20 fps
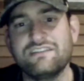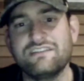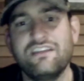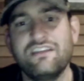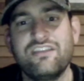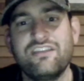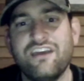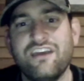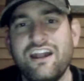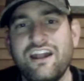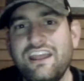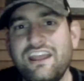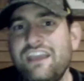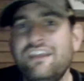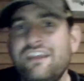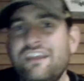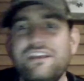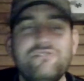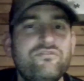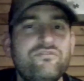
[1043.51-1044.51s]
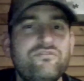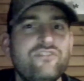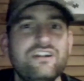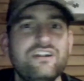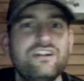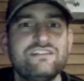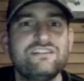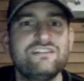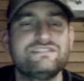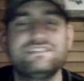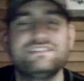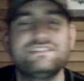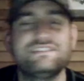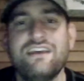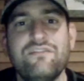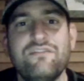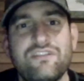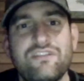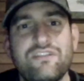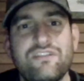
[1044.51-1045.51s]
thought he'd finish
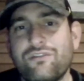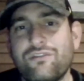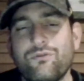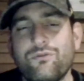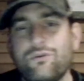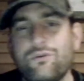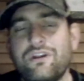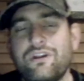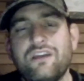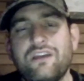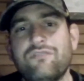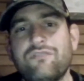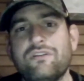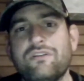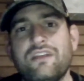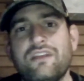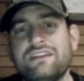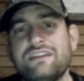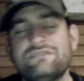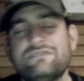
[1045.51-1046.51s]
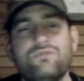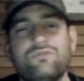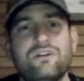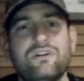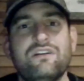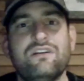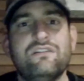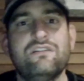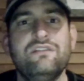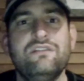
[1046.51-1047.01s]
seventh or whatever. That's where he